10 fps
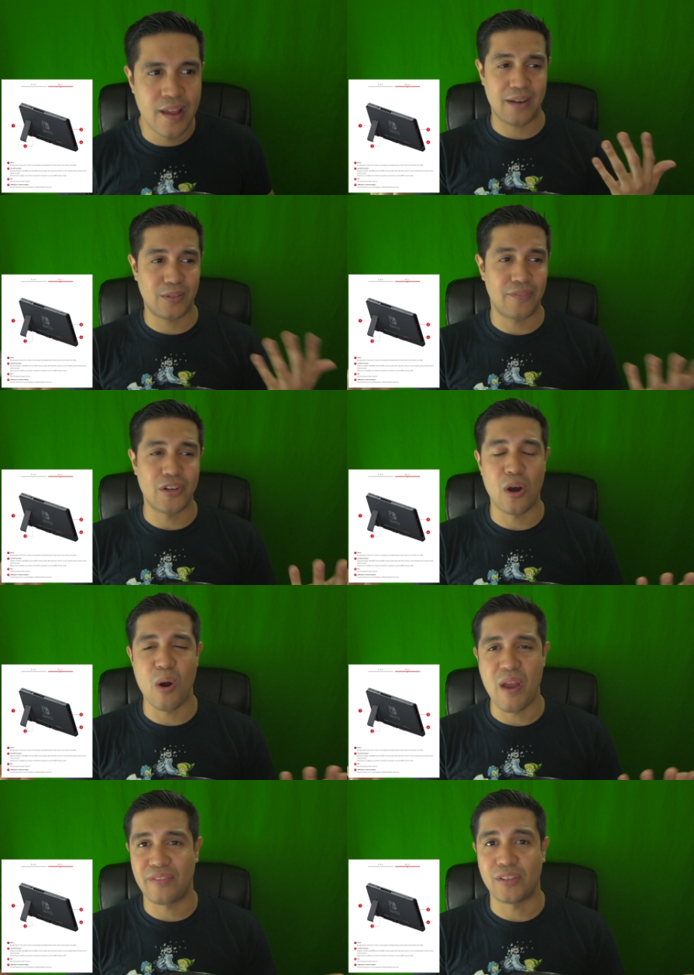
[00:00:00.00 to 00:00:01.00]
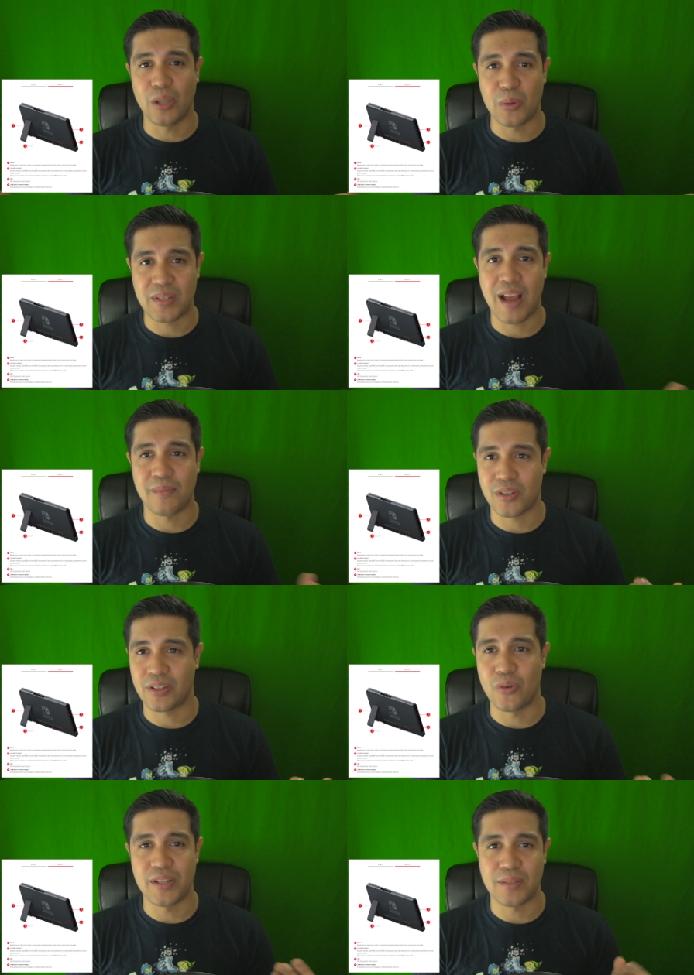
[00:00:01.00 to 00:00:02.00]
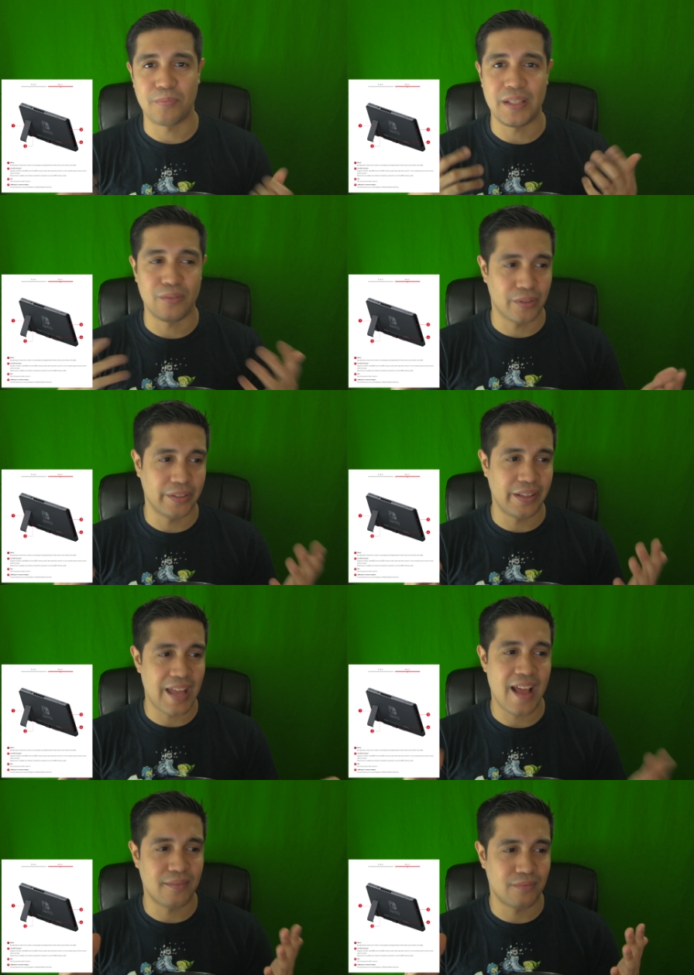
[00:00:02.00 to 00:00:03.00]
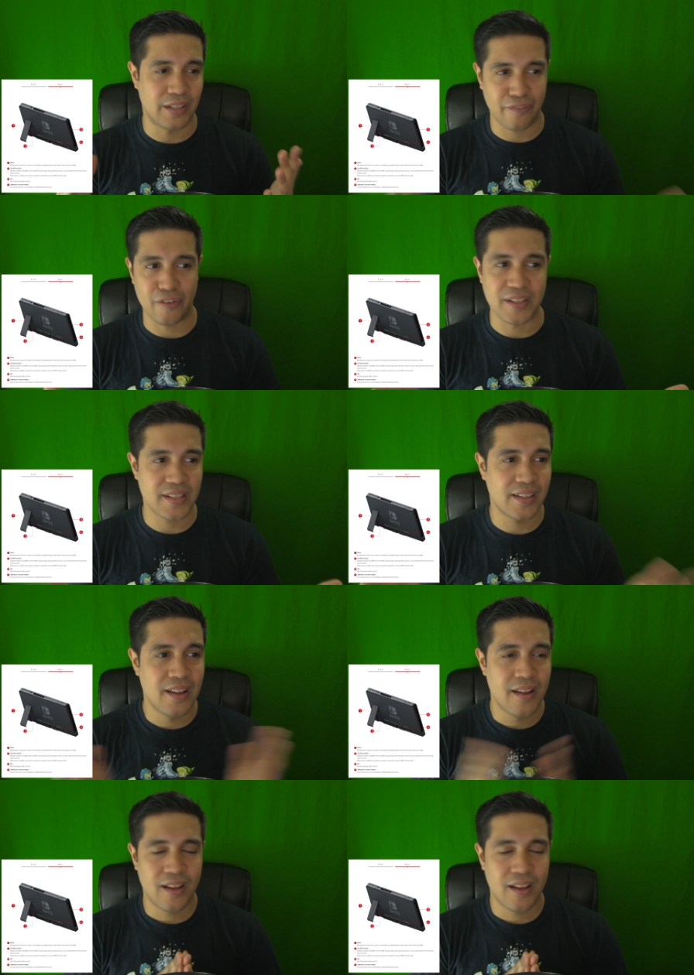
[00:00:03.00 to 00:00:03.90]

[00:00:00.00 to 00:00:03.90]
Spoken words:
I don't even know if the load times are going to be really that different